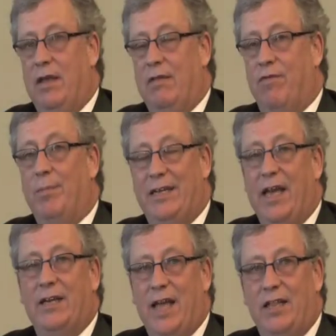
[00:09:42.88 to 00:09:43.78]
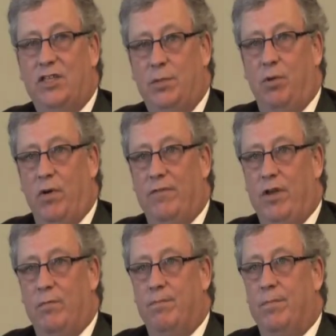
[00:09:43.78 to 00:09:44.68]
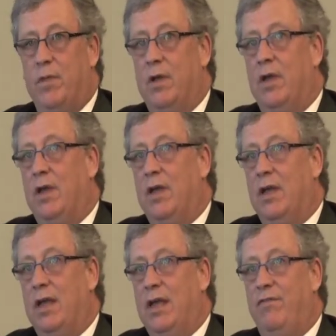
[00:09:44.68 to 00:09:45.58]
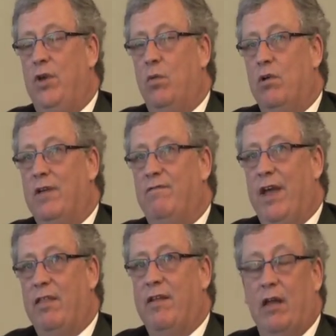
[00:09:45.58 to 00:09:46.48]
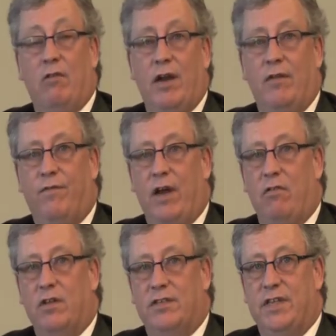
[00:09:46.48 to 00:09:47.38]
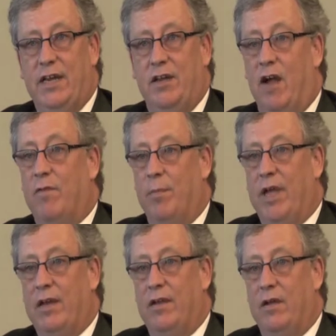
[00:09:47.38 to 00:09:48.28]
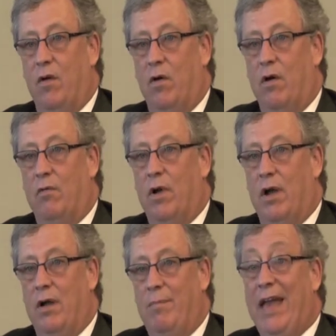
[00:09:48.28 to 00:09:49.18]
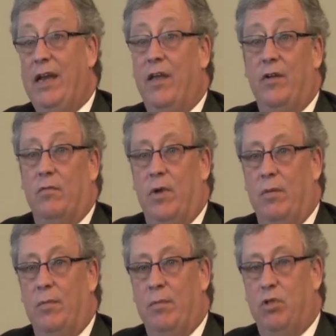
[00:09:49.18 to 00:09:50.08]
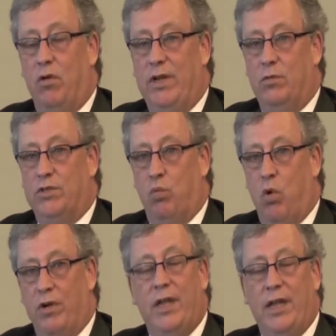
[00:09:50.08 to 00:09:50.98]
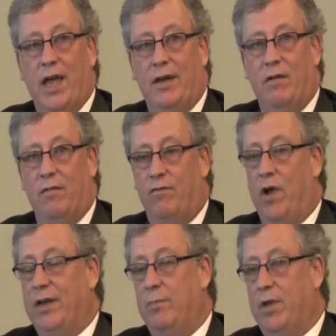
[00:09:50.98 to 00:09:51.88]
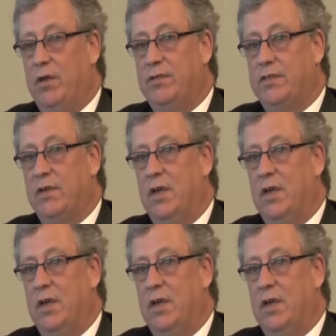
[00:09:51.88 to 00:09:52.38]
From the technology point of view, if you were an investigator on the federal or state government or any other employee who was working on fraud and abuse,